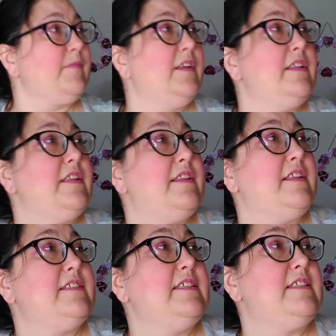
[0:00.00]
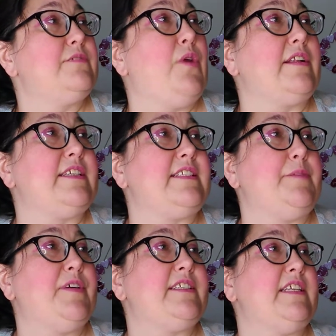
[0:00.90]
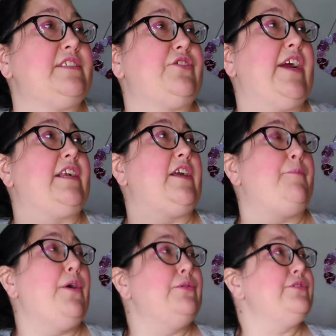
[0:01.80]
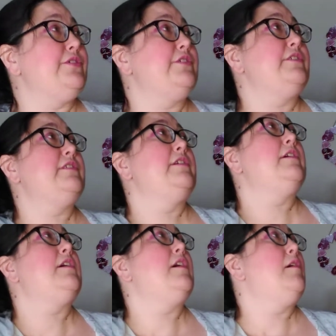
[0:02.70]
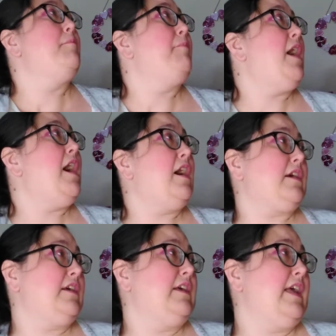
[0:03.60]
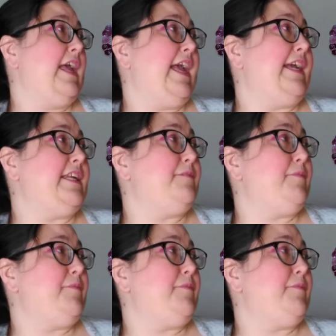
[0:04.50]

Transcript: And then this is Walt Disney Presents Great Composers, Bach, Haydn,